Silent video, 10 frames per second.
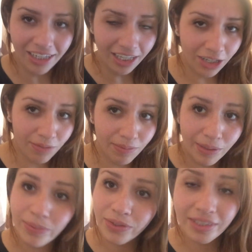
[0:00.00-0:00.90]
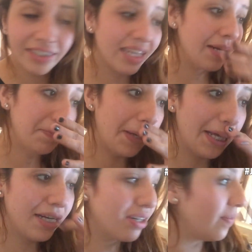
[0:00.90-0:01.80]
hear my voice is getting
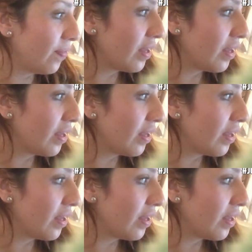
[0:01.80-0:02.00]
better